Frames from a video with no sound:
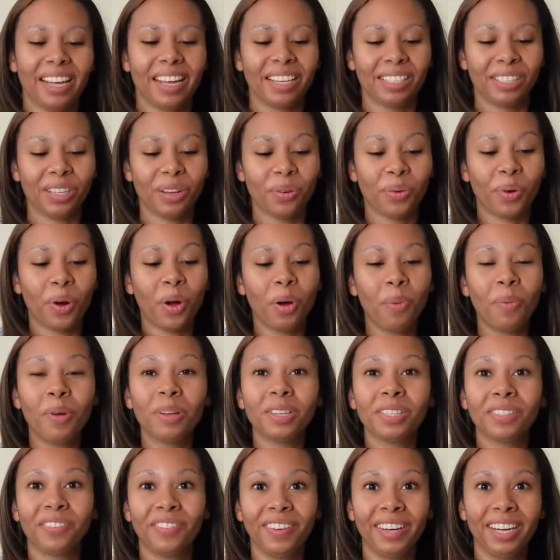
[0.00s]
So we're
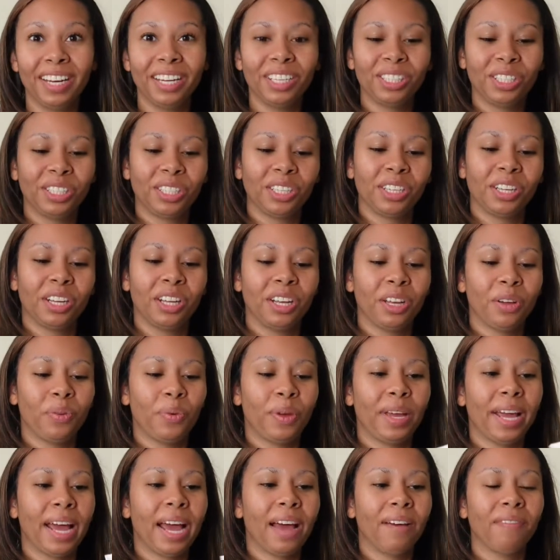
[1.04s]
almost finished.
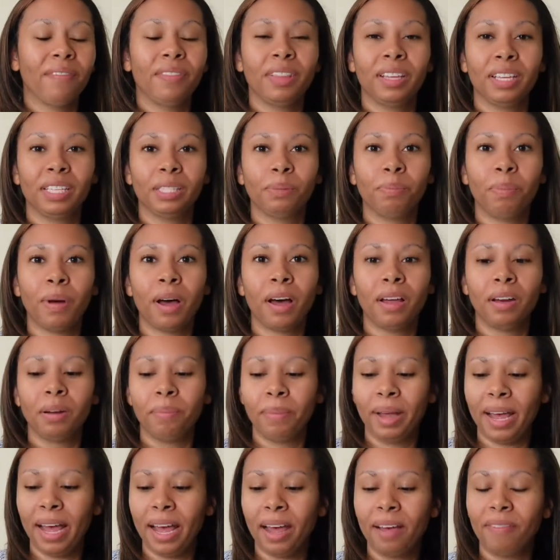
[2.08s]
We have this bottom
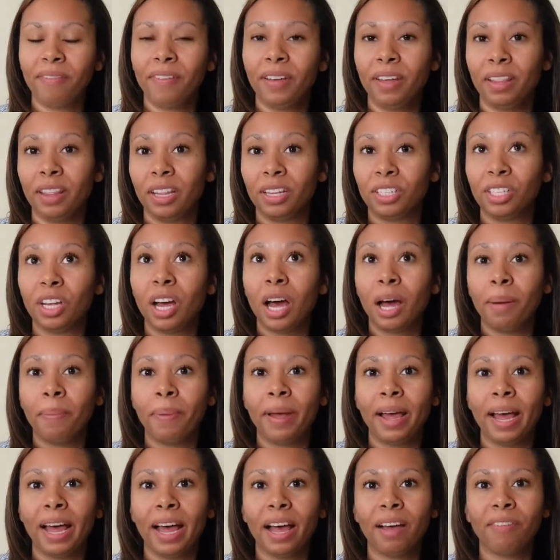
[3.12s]
half and the top
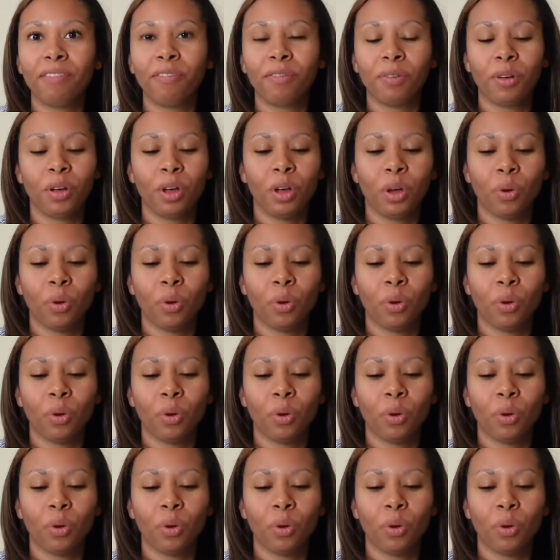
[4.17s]
half.